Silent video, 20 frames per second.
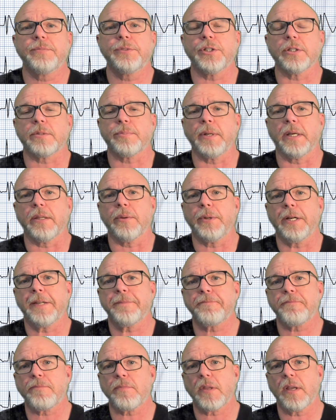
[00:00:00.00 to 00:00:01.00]
just by the
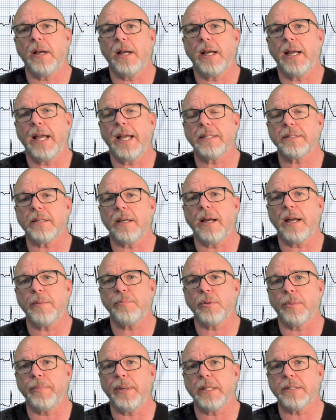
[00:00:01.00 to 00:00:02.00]
way, has a high
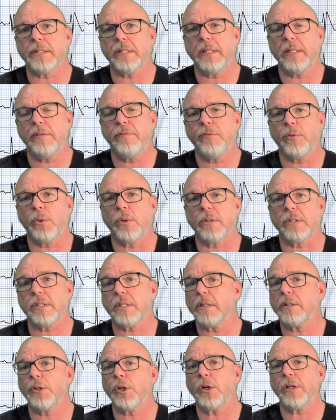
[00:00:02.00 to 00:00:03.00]
propensity for
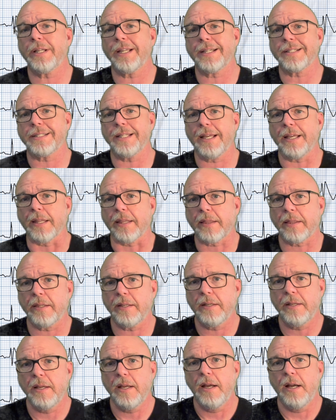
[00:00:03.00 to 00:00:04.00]
sudden cardiac death.
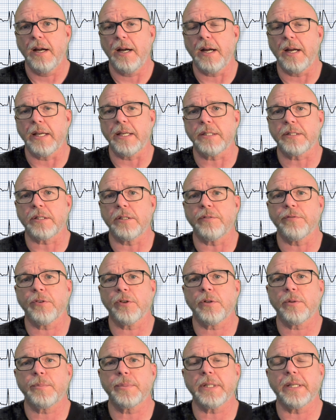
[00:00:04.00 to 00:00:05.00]
It's
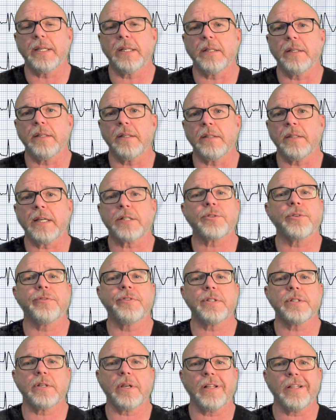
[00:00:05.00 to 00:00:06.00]
confirmed in an
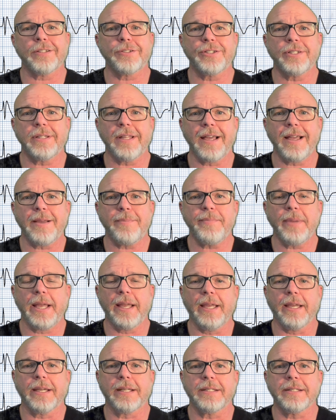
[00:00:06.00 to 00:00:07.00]
electrophysiology lab
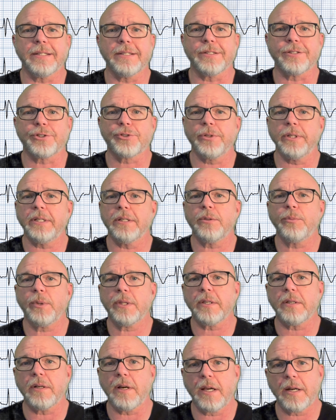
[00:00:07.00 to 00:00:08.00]
and is treated
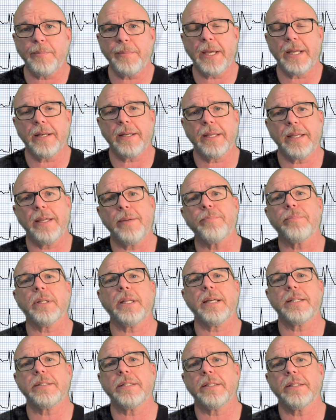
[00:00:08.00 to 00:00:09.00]
with an automatic
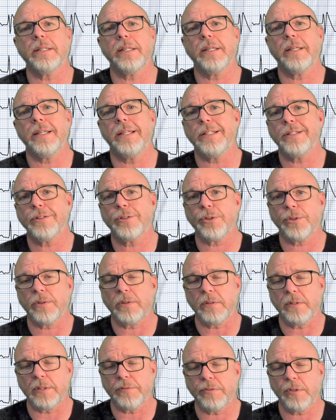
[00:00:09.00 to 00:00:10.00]
implanted
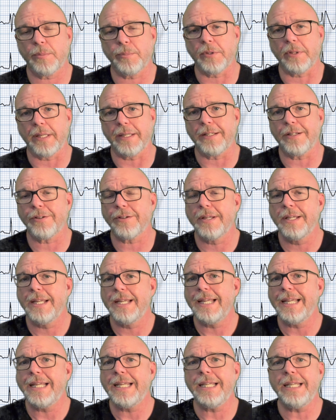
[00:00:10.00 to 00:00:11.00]
internal defibrillator,
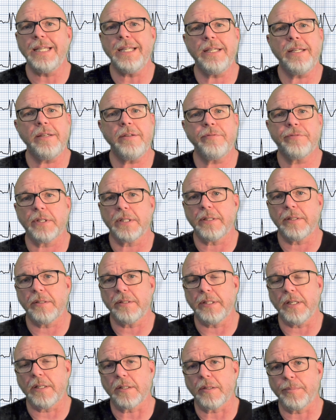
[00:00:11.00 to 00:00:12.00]
even in
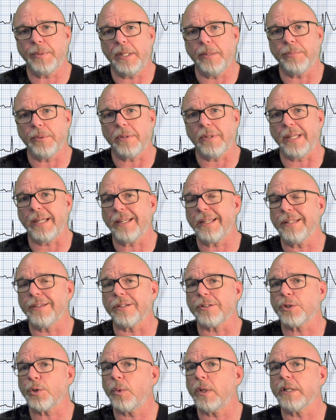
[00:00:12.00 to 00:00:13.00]
young people, like in their
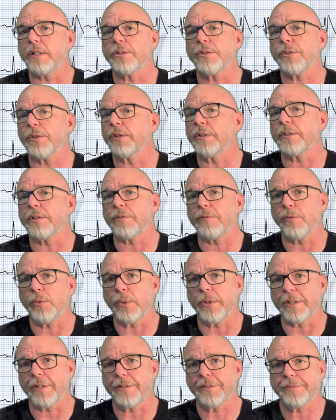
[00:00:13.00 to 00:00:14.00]
20s, 30s, and
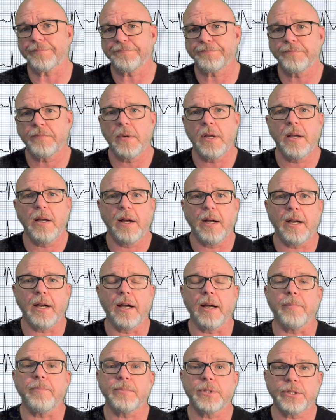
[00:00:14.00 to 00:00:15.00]

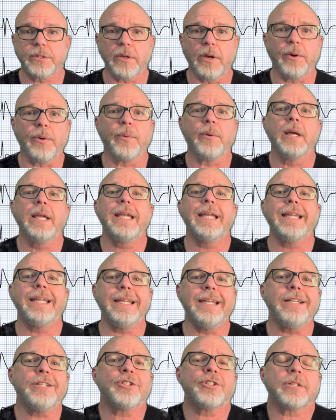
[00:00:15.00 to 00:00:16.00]
40s. So
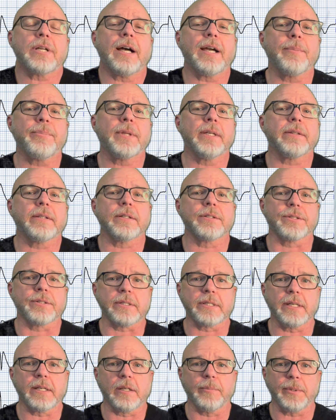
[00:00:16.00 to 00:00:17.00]
each time that there's a
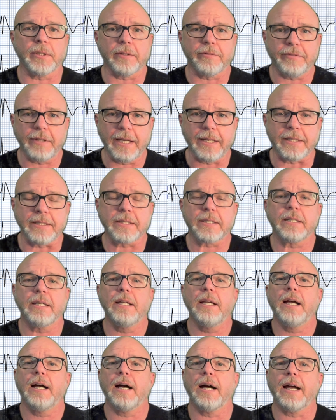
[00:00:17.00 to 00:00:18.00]
syncopal event
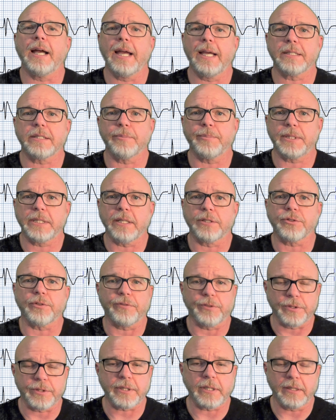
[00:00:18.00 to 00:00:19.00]
has a potential
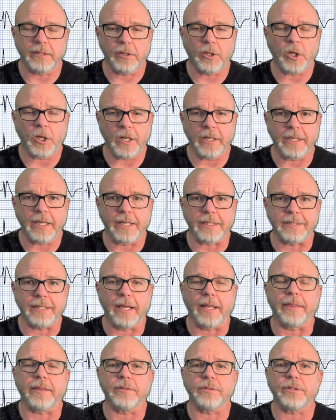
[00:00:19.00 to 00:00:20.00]
for sudden cardiac
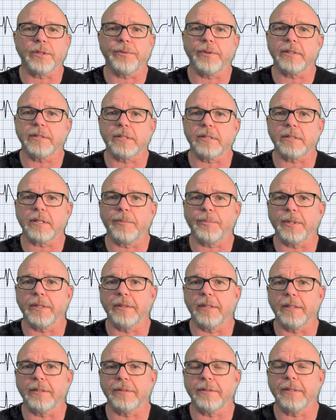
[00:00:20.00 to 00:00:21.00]
death. And so this is something
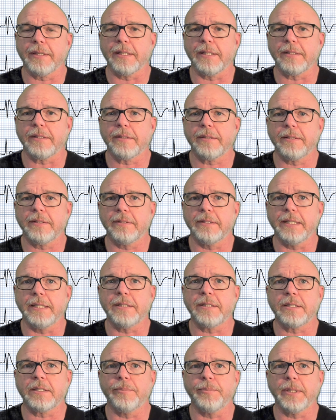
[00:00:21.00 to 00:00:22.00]
that
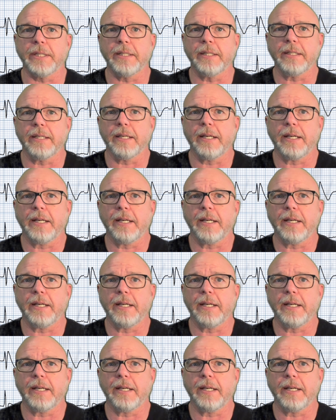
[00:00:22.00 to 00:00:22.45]
needs to be